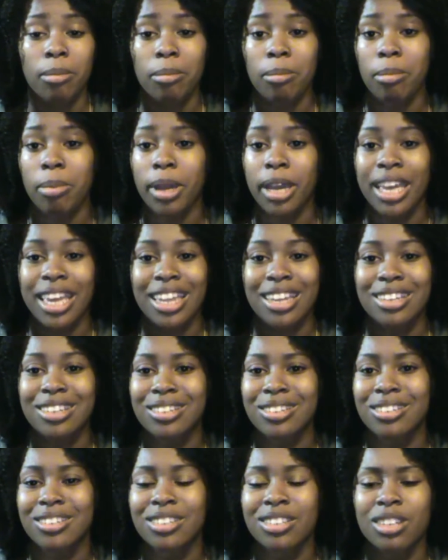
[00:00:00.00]
But
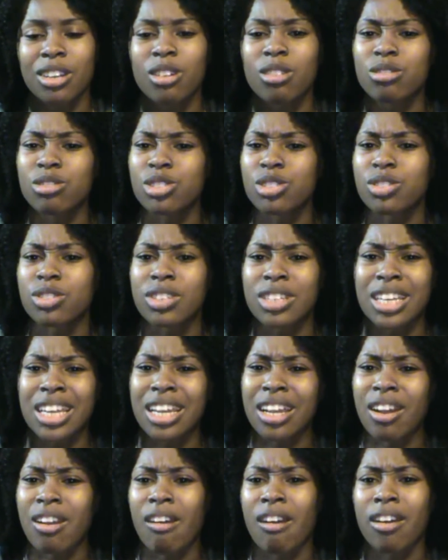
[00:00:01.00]
don't
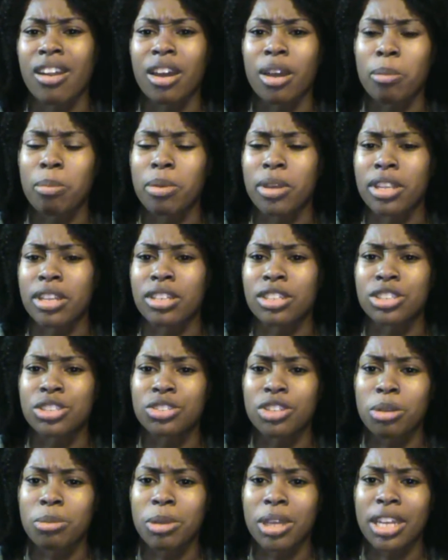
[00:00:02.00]
get caught up in
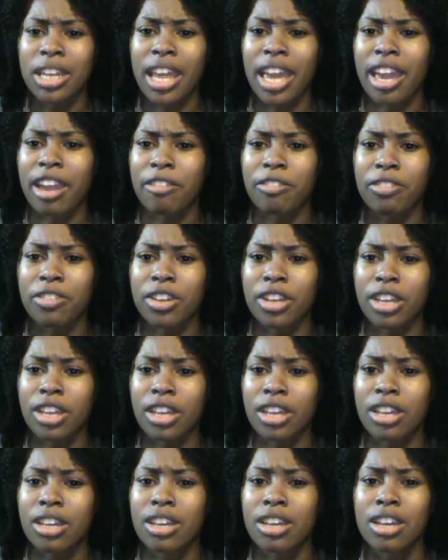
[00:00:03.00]
trimming
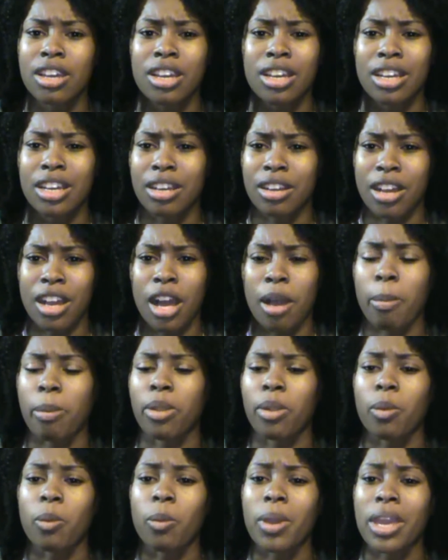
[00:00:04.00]
every
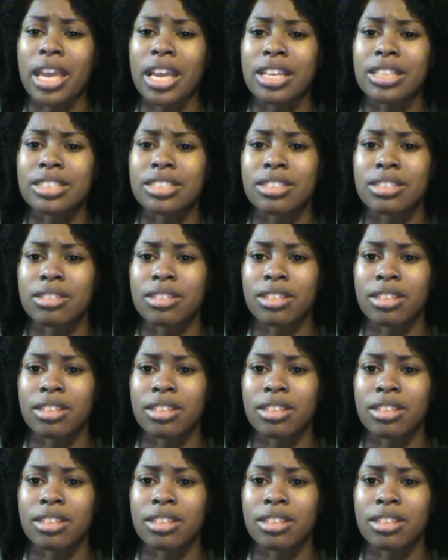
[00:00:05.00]
couple of weeks.